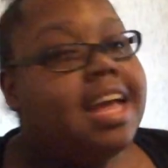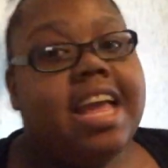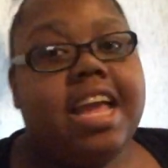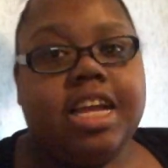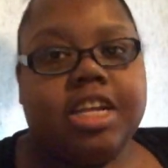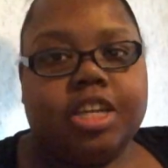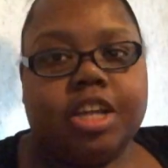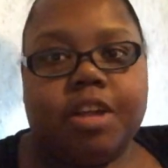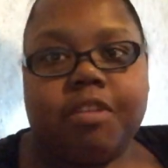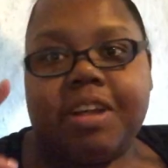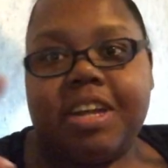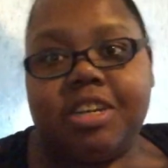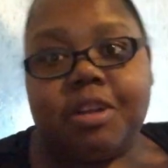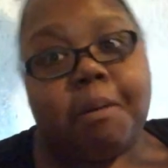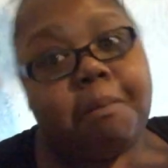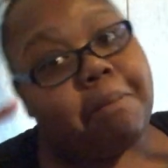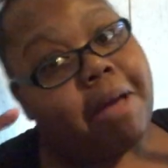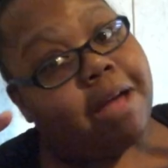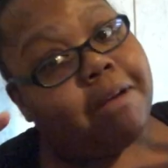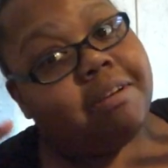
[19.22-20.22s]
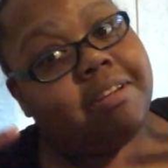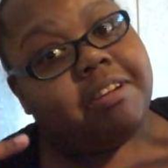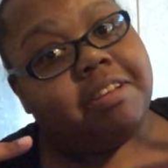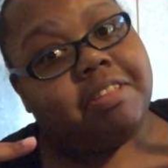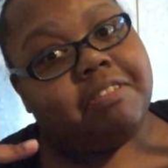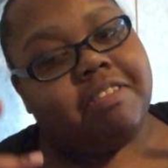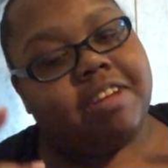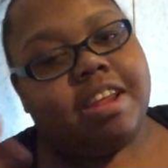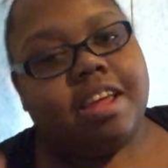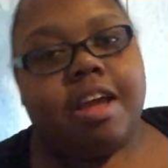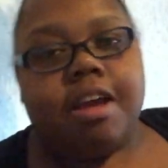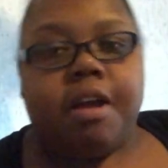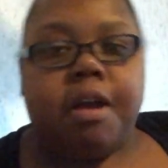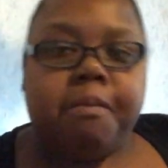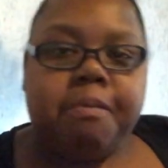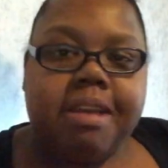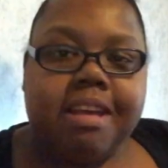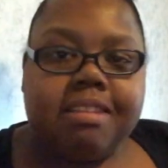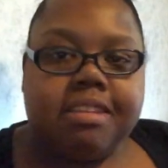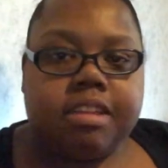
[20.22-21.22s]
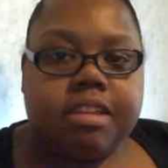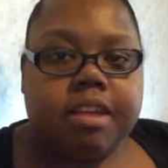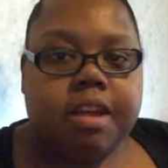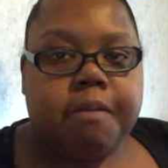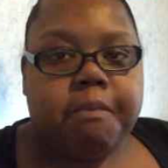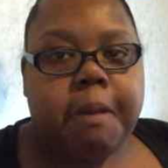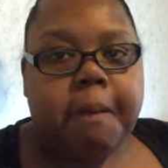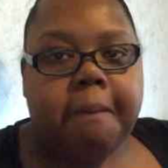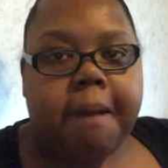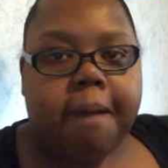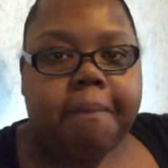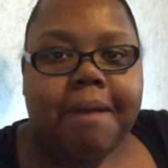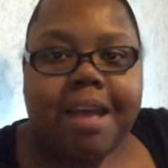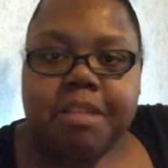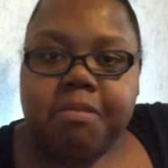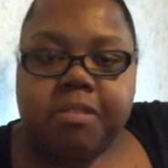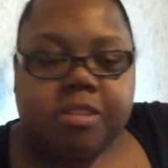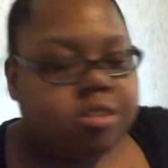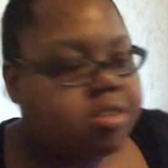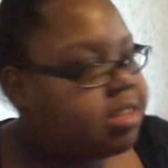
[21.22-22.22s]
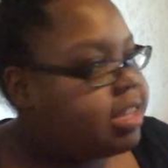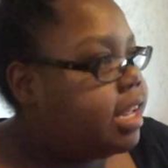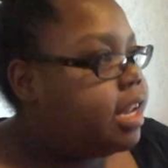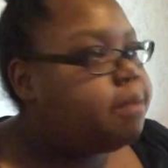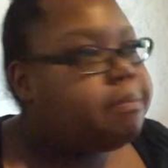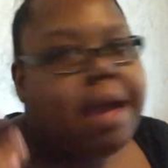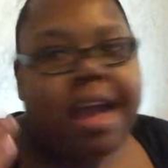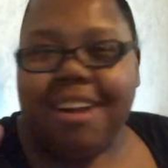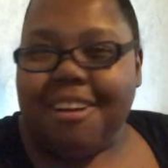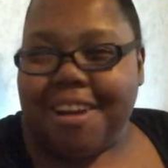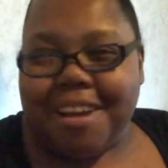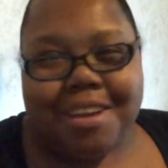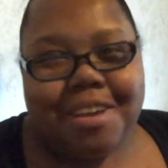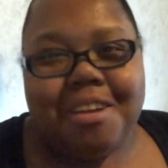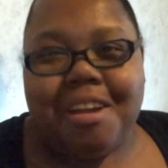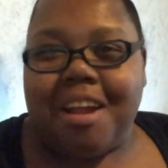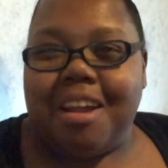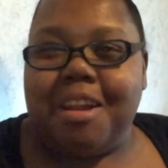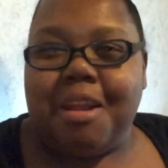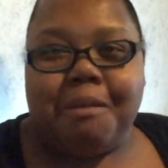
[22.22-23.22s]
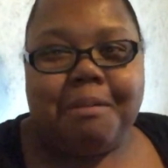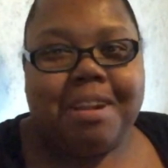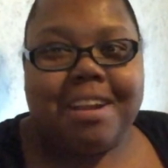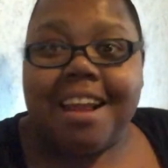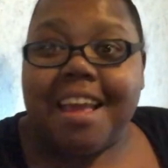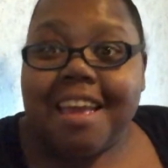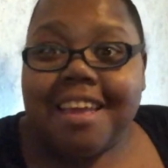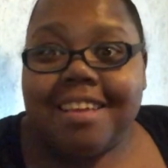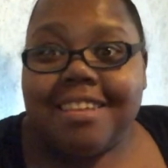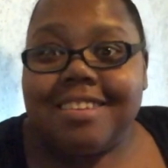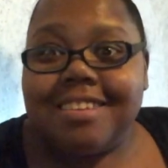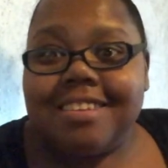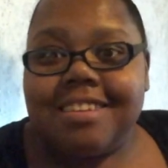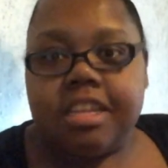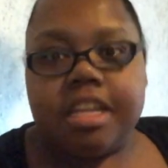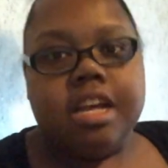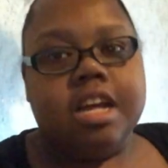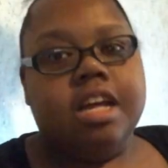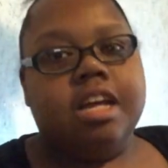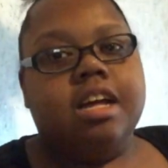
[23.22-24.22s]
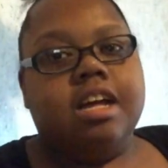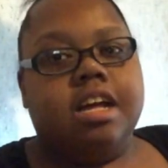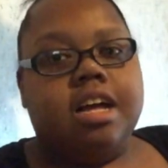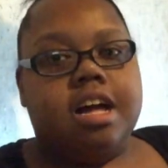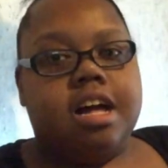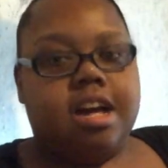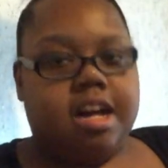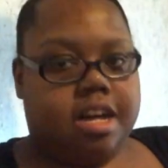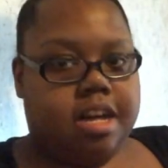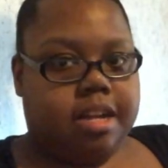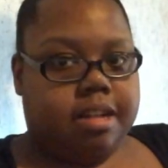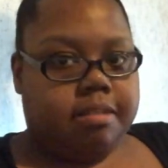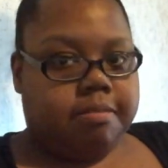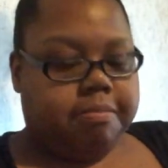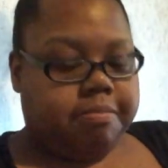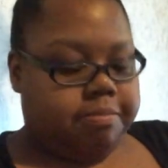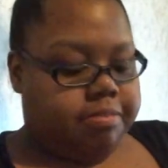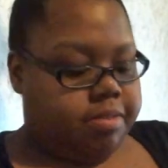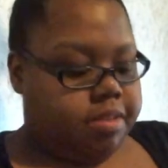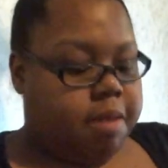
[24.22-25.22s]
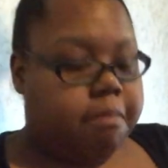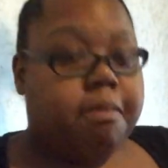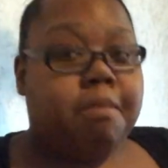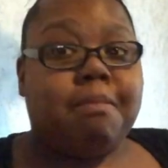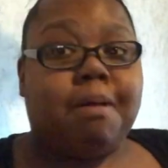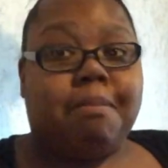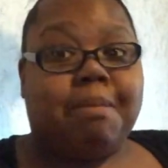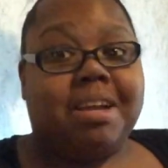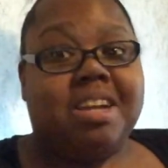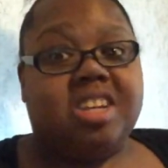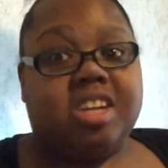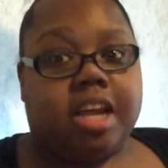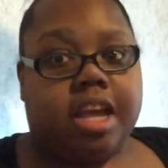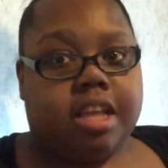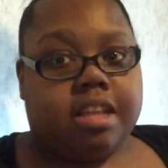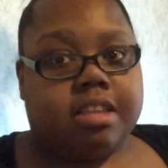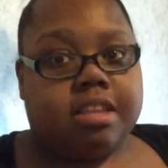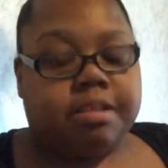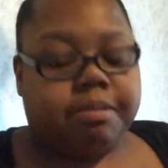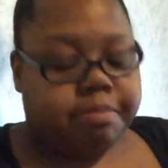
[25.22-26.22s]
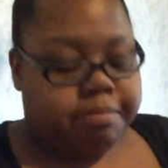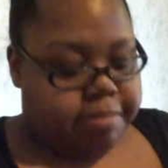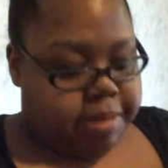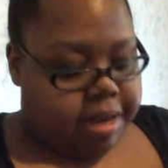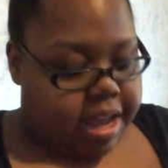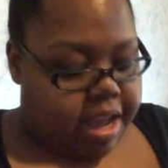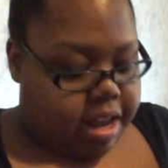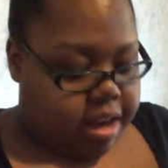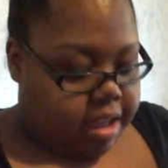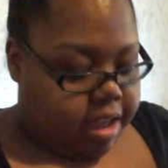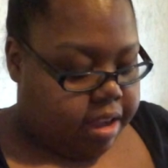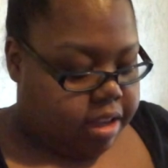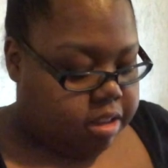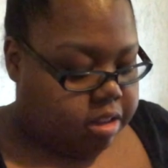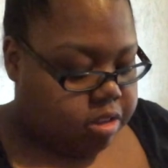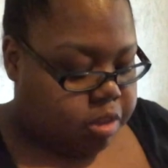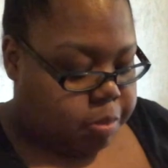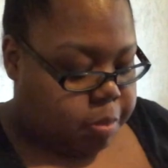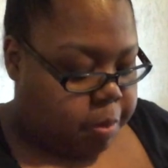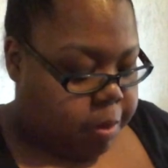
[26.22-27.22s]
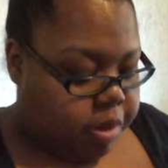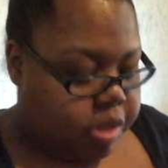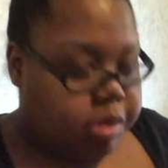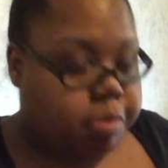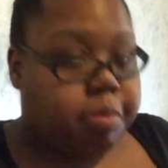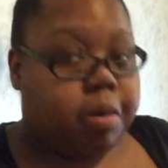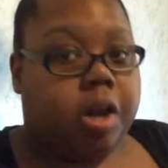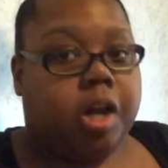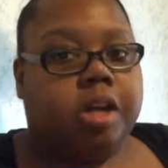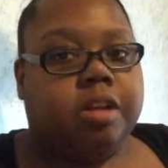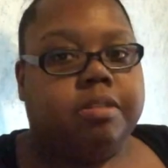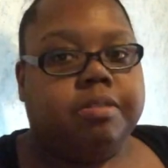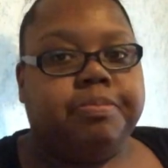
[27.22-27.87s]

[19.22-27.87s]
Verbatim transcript: It's your Rachel back with another video. Hope you guys can hear me bypass what you see in the background. You already know what it is. I'm in my PJs, but I got like a little sports bra.